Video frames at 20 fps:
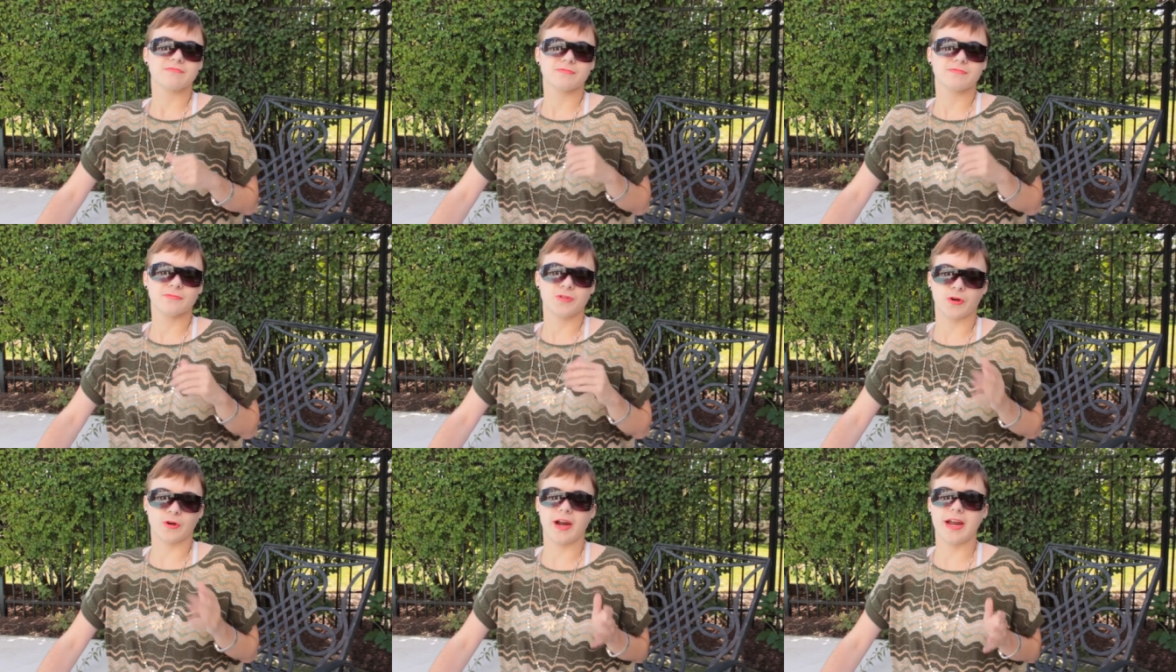
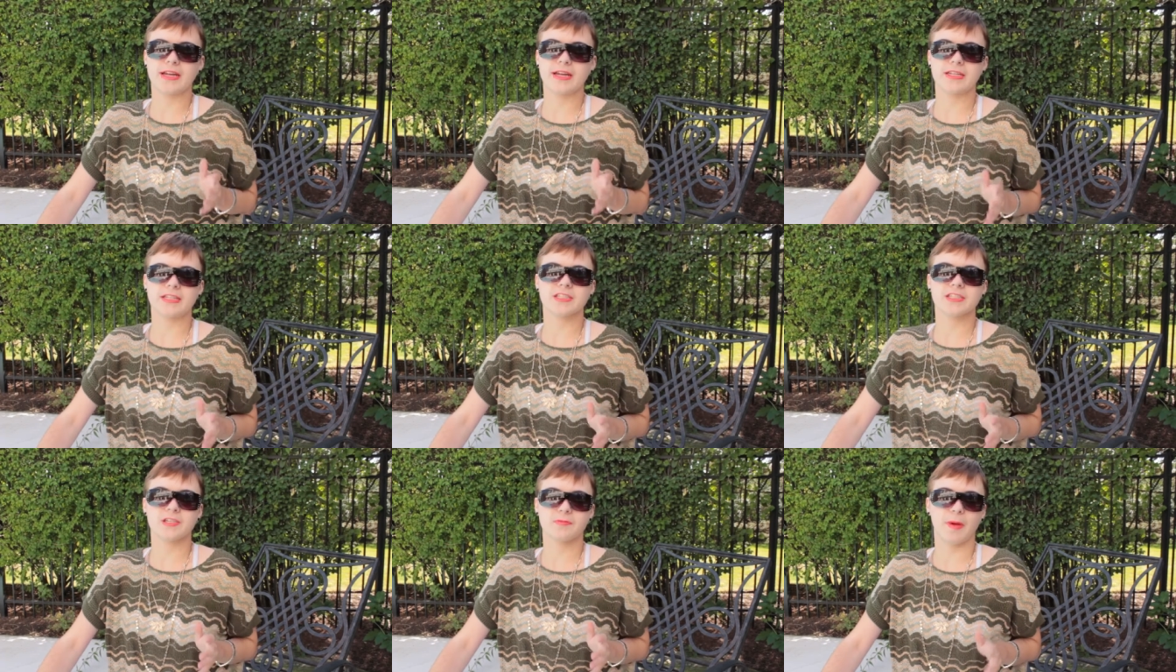Grant,
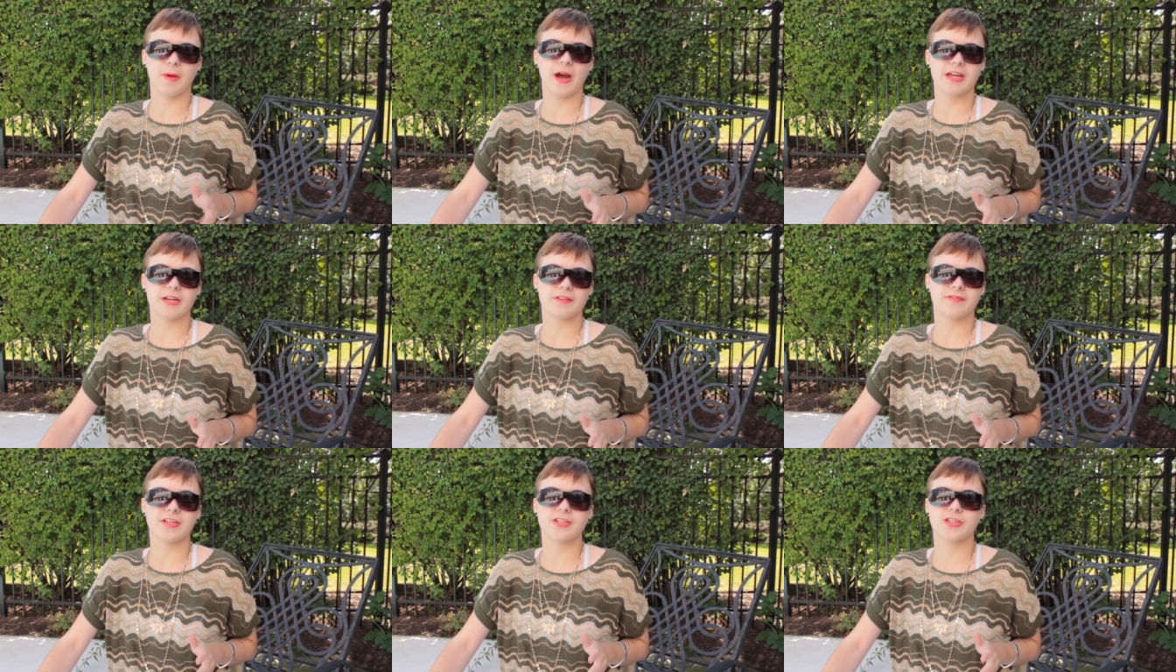in spite
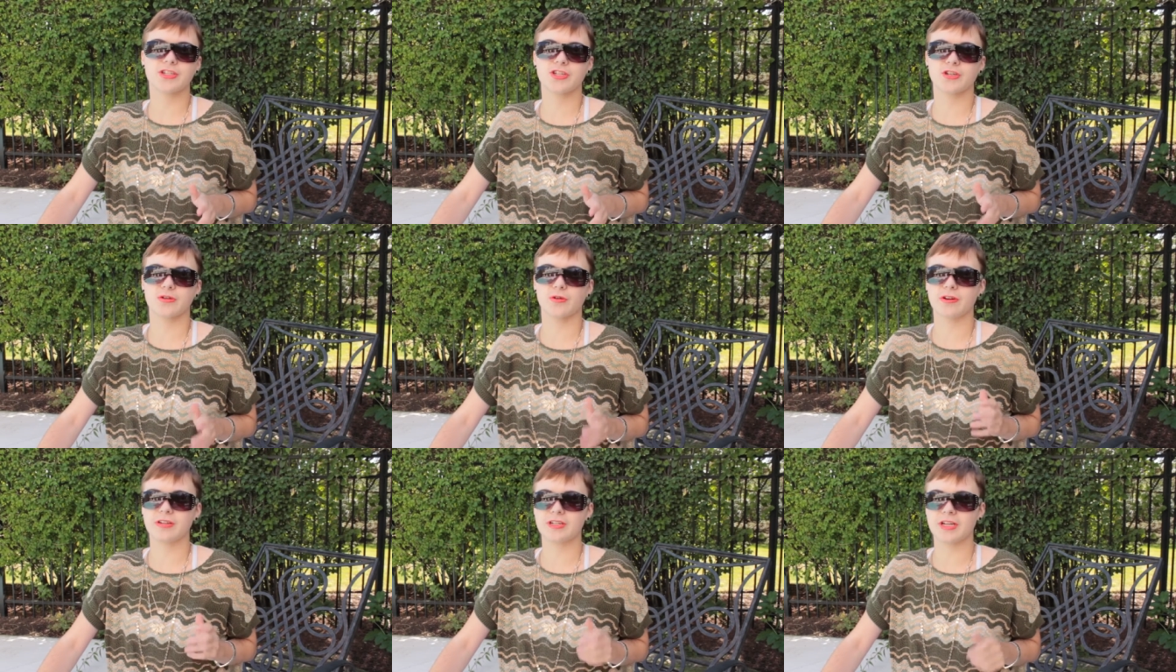of his
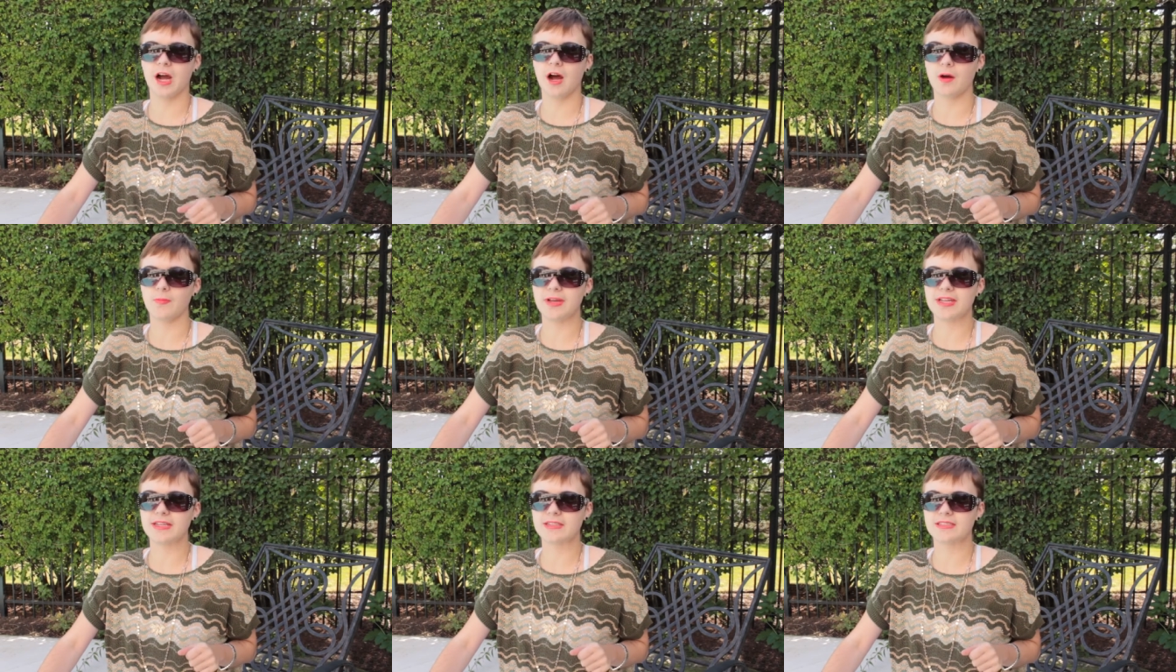
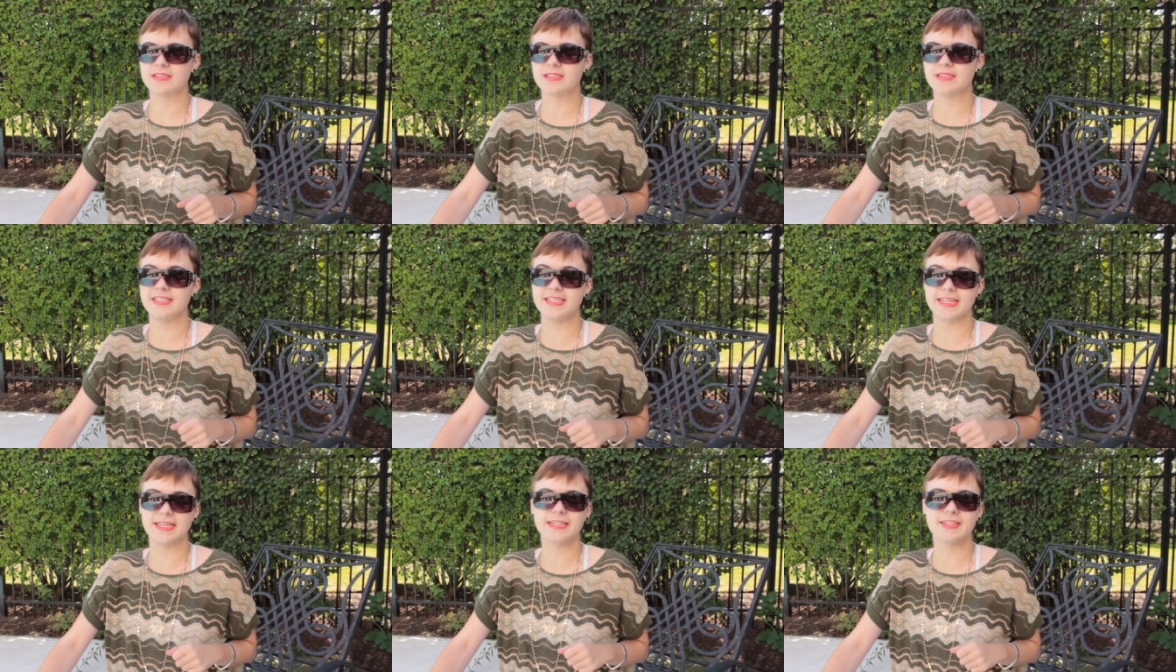shortcomings,
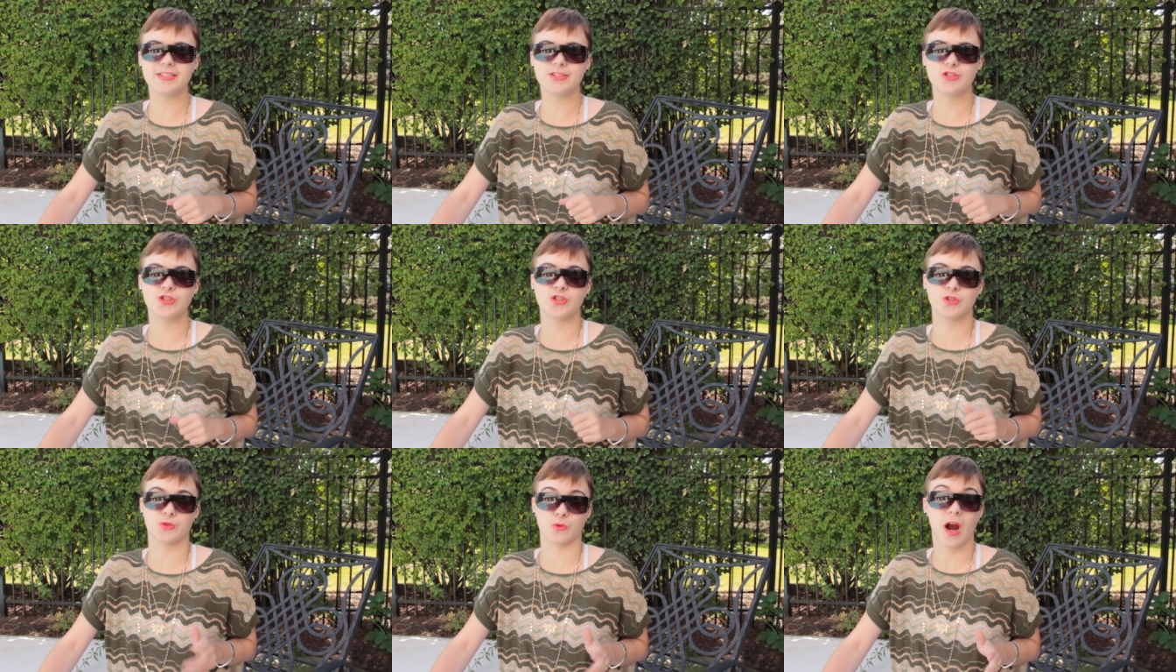did
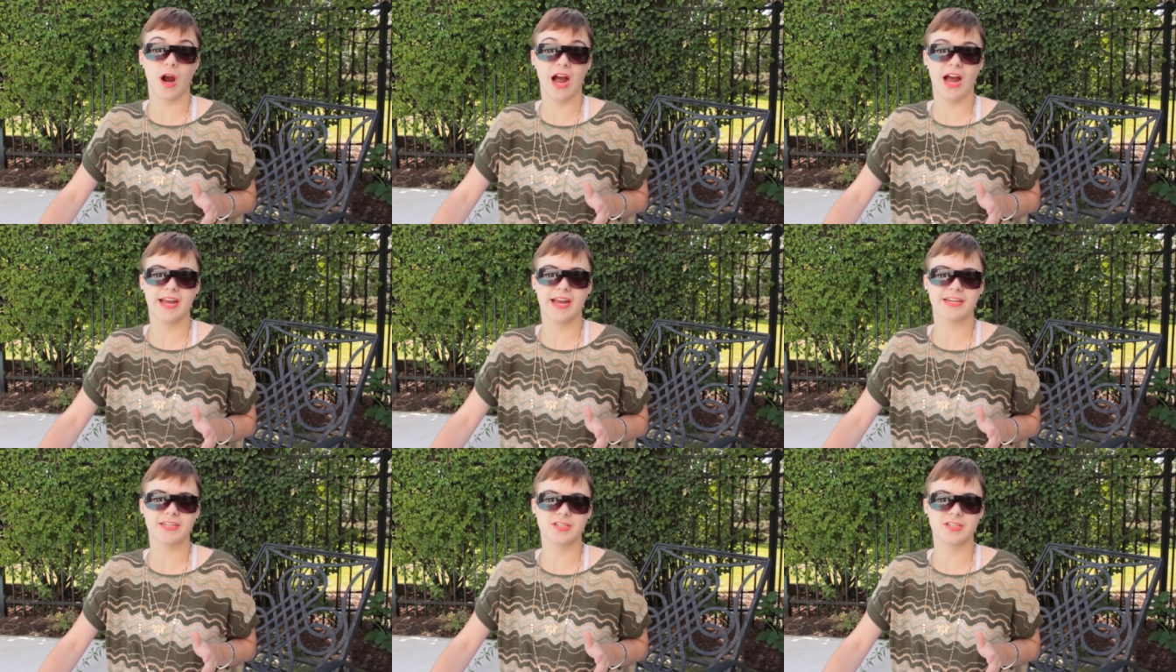
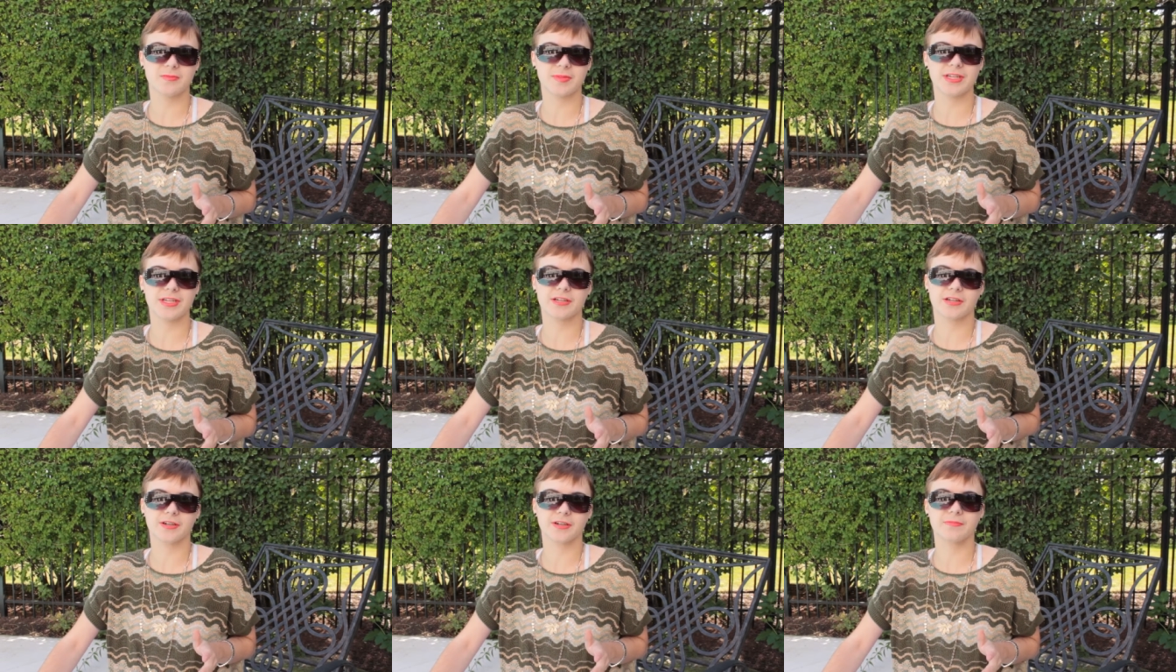try to
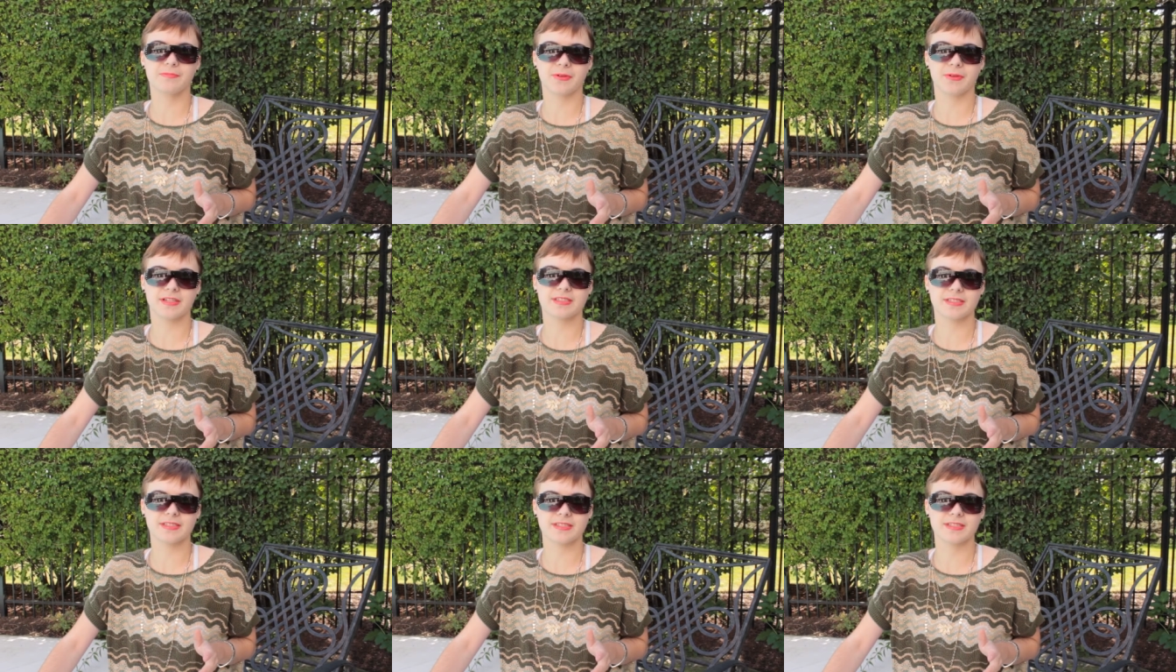be a good
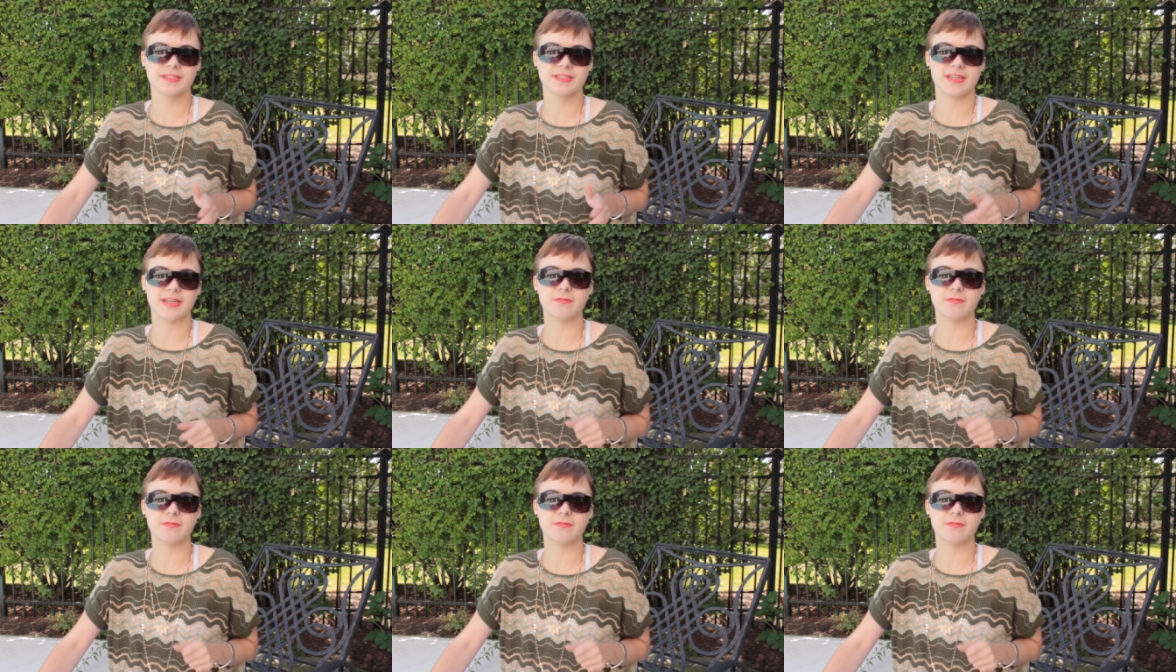president.